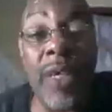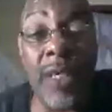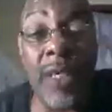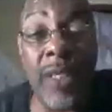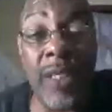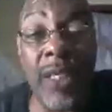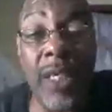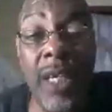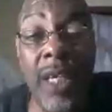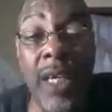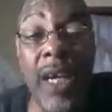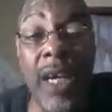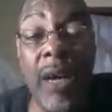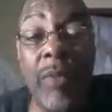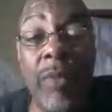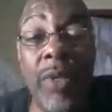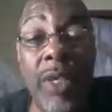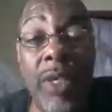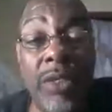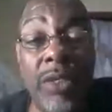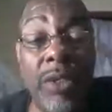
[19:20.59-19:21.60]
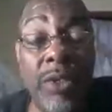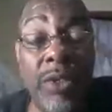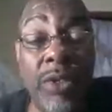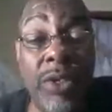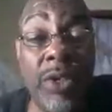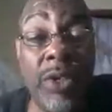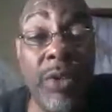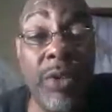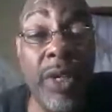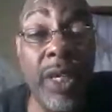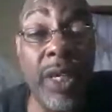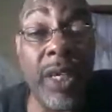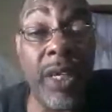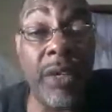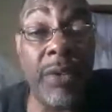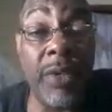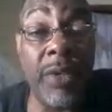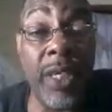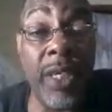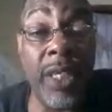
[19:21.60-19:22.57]
She can come with a social
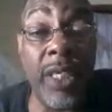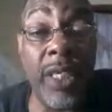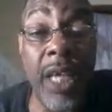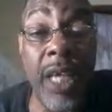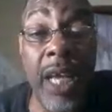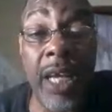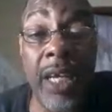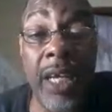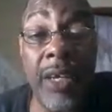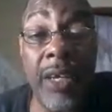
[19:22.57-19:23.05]
security check,